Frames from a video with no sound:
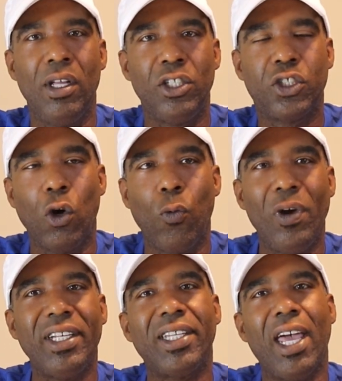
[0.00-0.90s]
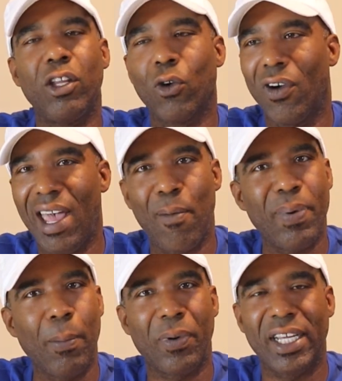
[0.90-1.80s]
So with that, you're gonna have
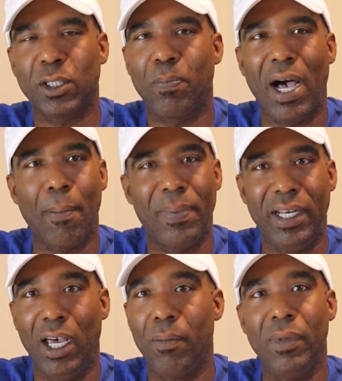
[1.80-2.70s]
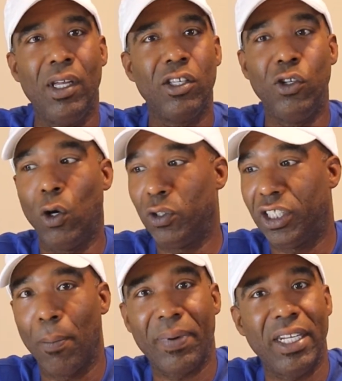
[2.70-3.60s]
people that's popping up, you know,
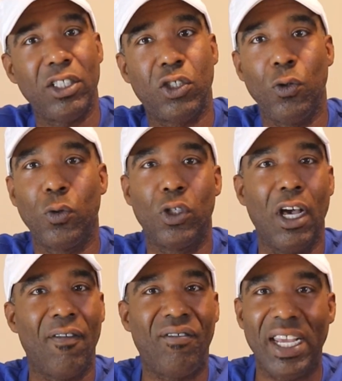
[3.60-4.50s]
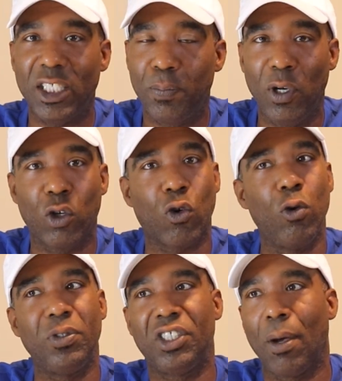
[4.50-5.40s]
jumping into uh, Facebook
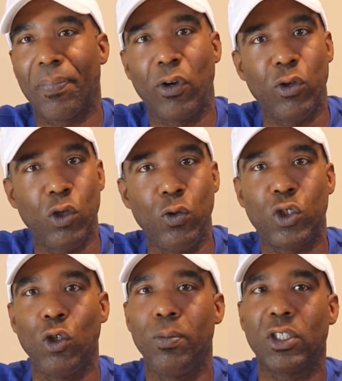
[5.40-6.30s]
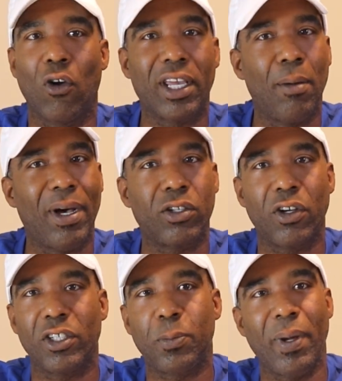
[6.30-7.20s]
groups, jumping on YouTube, talking about
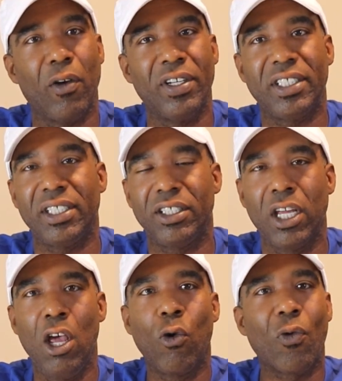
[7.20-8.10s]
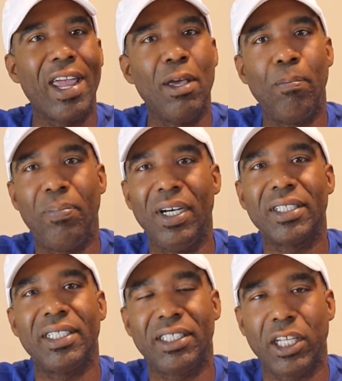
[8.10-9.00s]
their experiences, writing
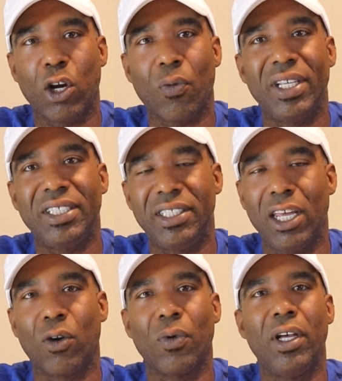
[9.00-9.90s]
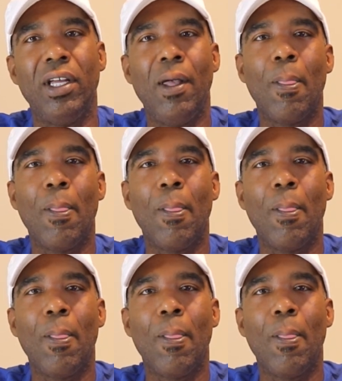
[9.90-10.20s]
books, etc., etc.